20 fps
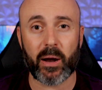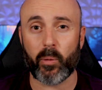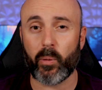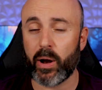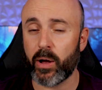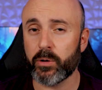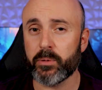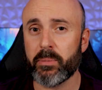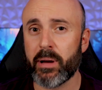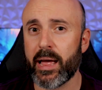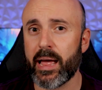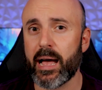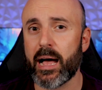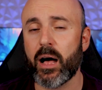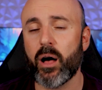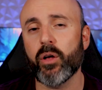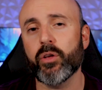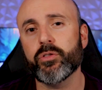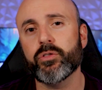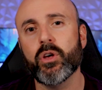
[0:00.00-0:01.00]
around my
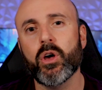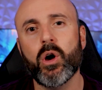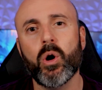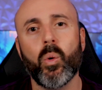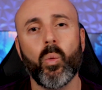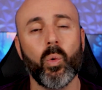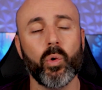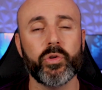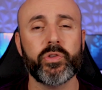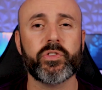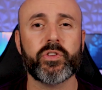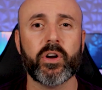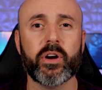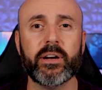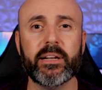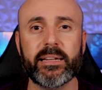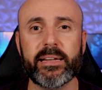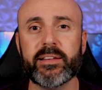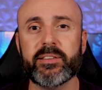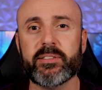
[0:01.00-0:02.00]
house will
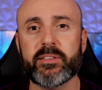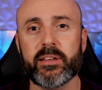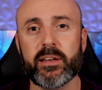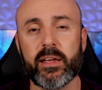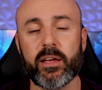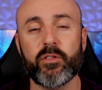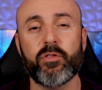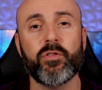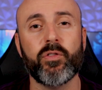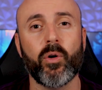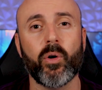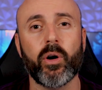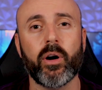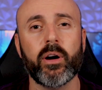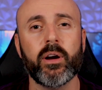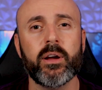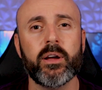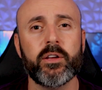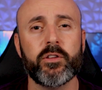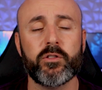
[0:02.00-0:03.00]
start listening
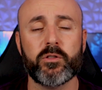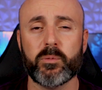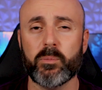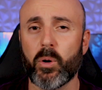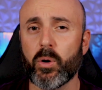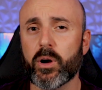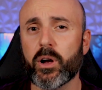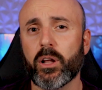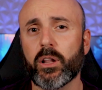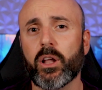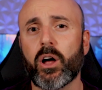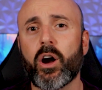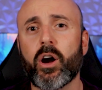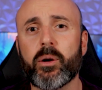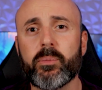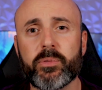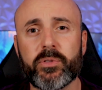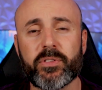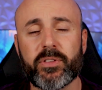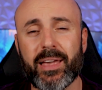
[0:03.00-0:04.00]
for smoke
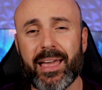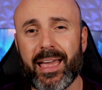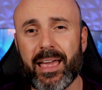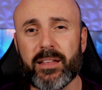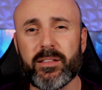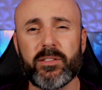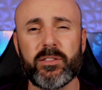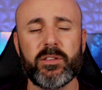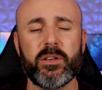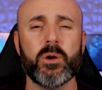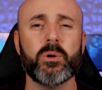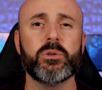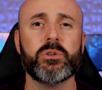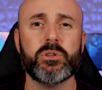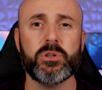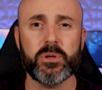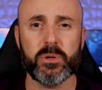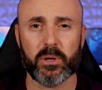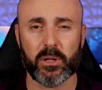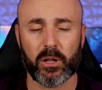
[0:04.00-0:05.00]
alarms and
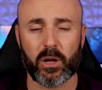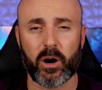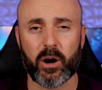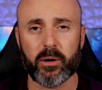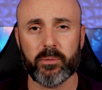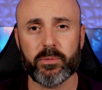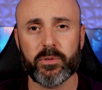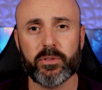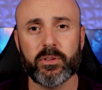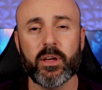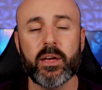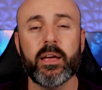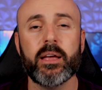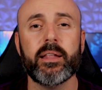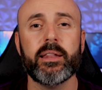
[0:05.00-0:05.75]
CO2 alarms.